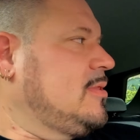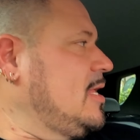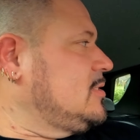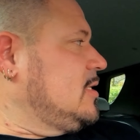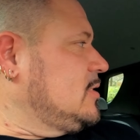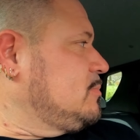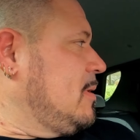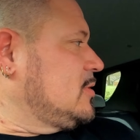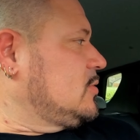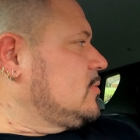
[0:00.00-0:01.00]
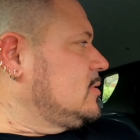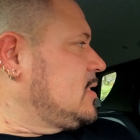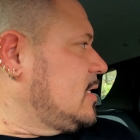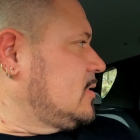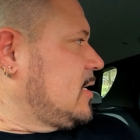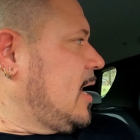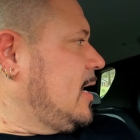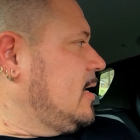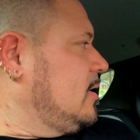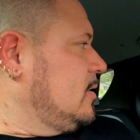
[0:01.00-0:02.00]
That's a special. Is that
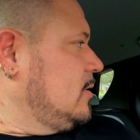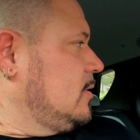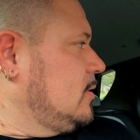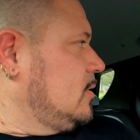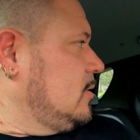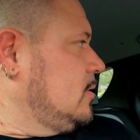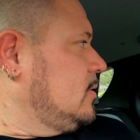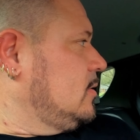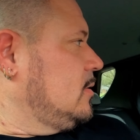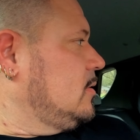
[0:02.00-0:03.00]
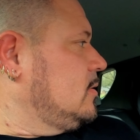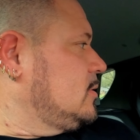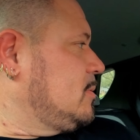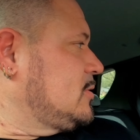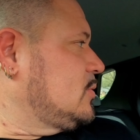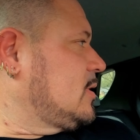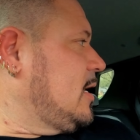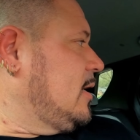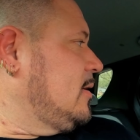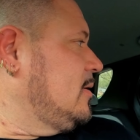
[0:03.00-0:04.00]
K? Special
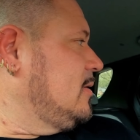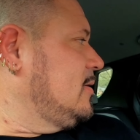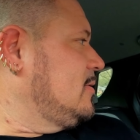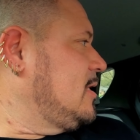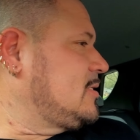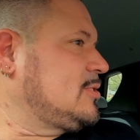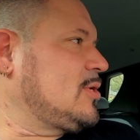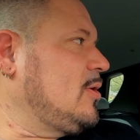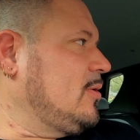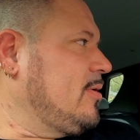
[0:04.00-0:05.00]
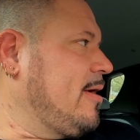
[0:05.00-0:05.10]
K. That's the song.